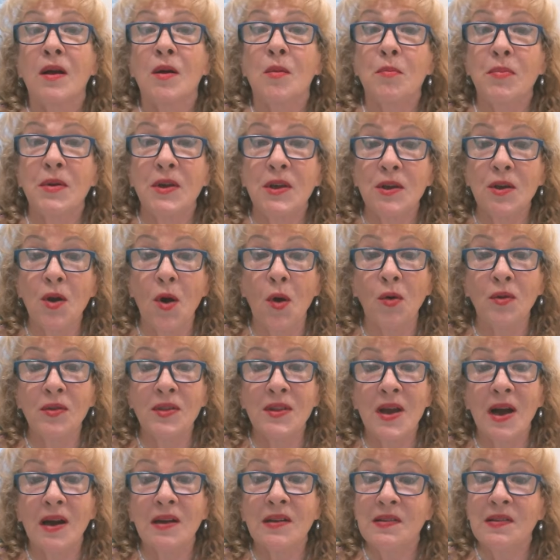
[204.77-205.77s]
Beyond
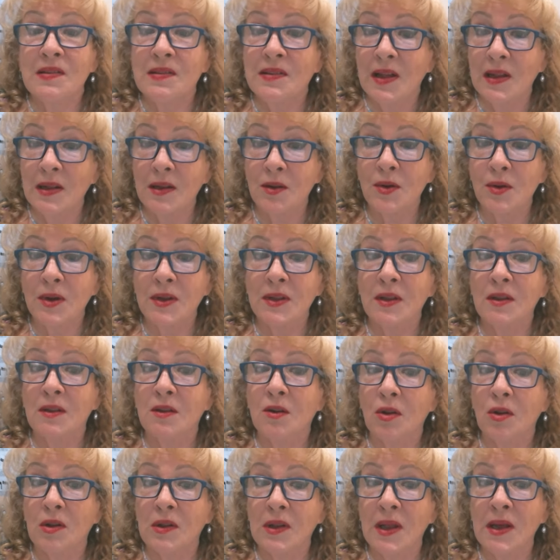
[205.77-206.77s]
the accelerated
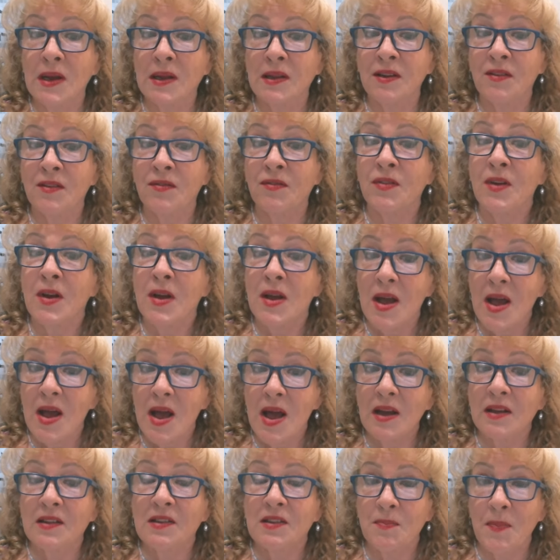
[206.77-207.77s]
collective
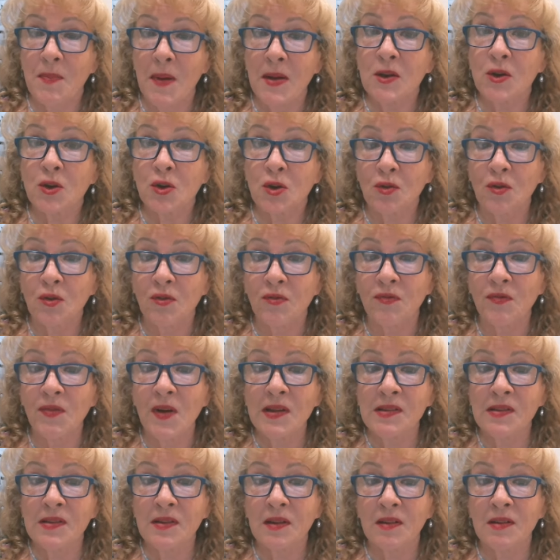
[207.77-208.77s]
expansion of
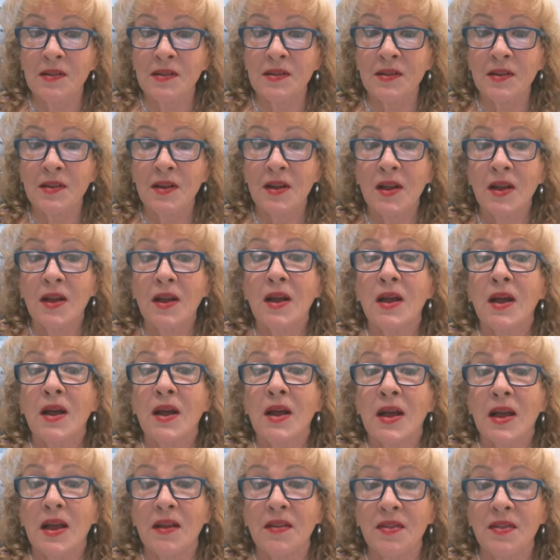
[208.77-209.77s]
vessels,
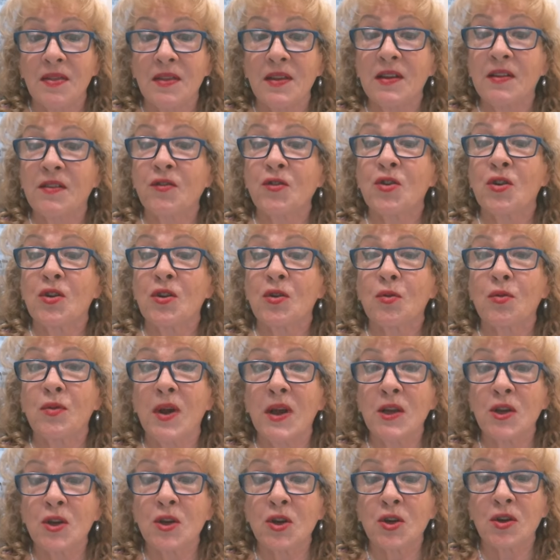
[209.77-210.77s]
in this
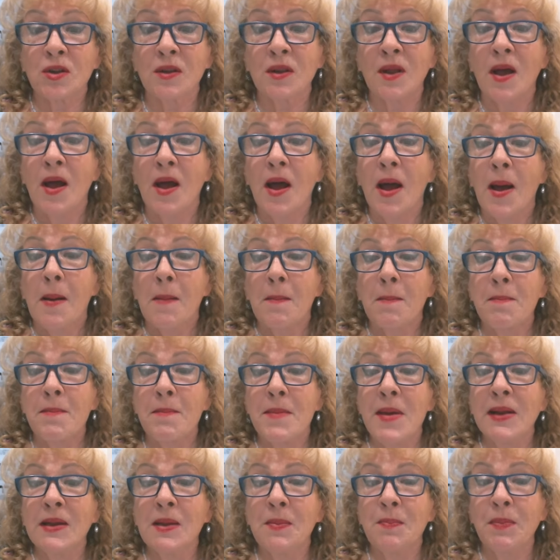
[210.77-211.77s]
generation,
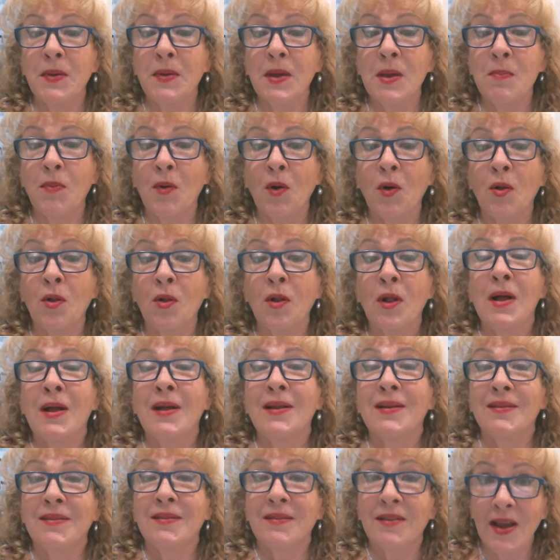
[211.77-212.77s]
many people
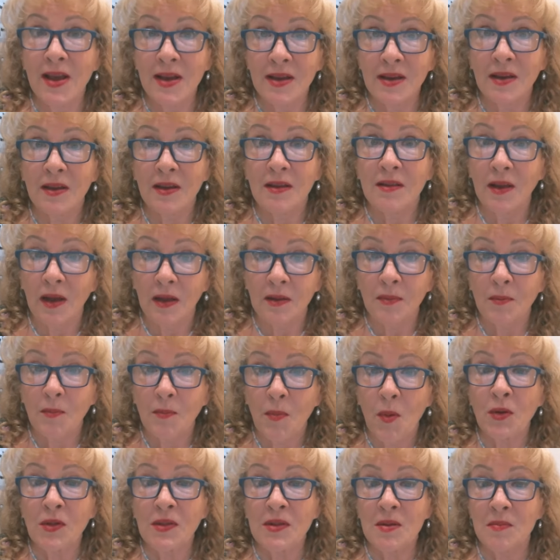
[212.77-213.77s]
take it
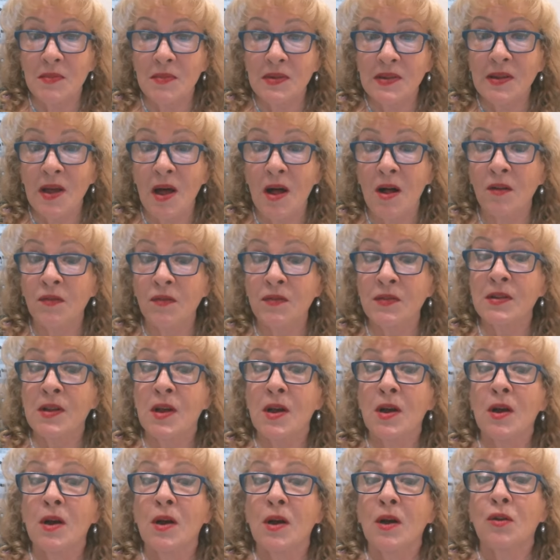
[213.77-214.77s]
upon themselves
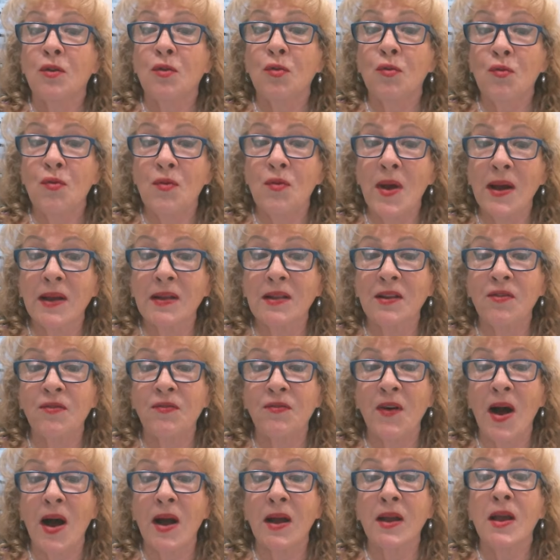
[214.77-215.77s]
to
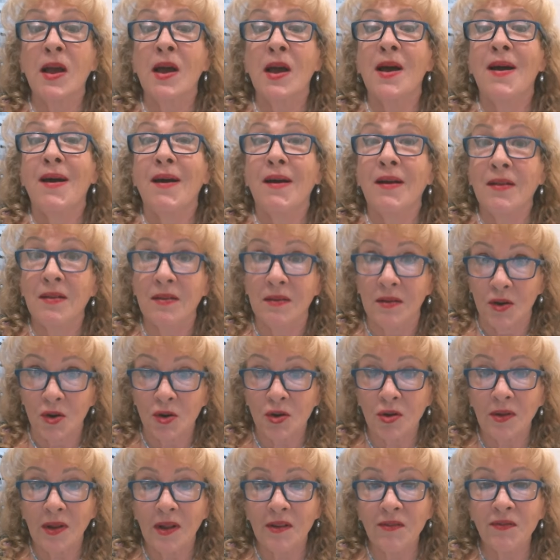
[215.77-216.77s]
rectify
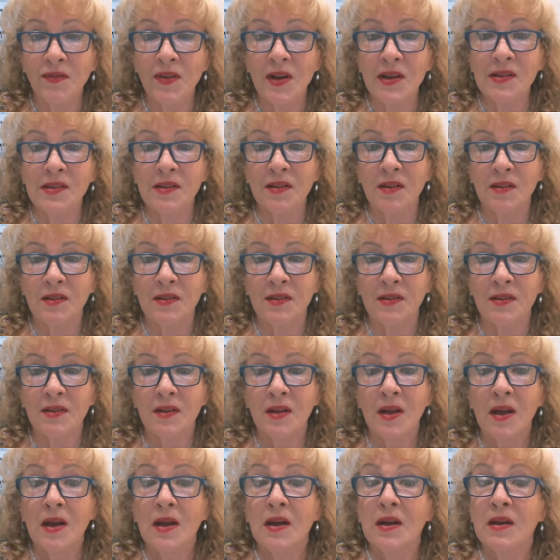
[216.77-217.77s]
additional vessels,
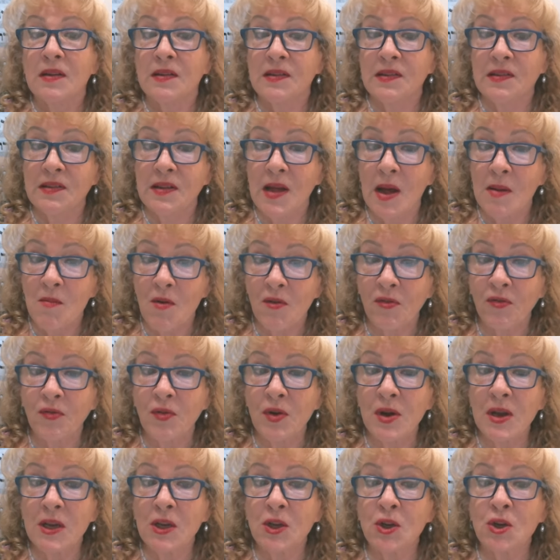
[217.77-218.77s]
some of
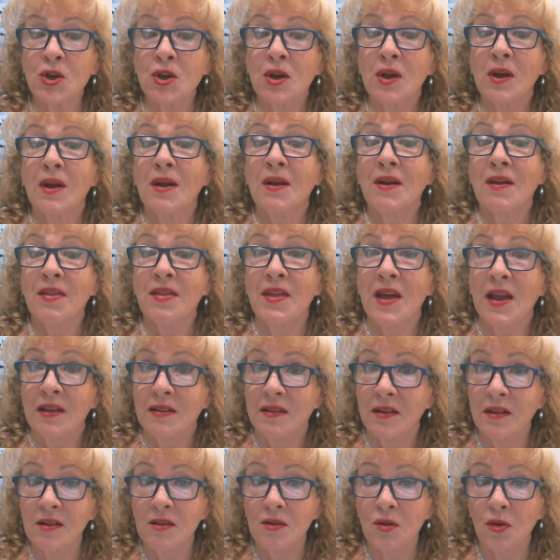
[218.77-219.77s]
which they
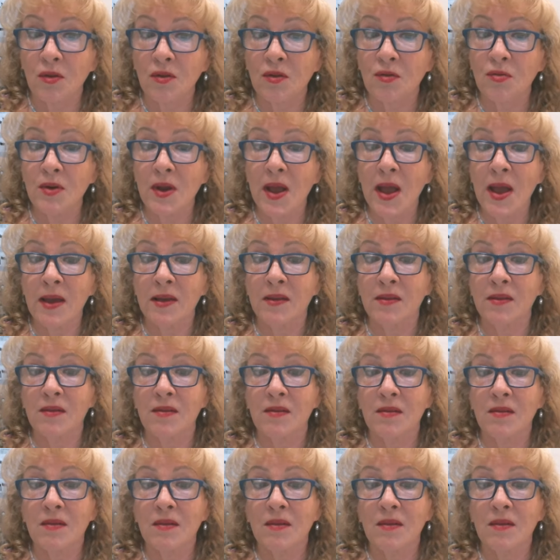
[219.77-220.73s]
did not create,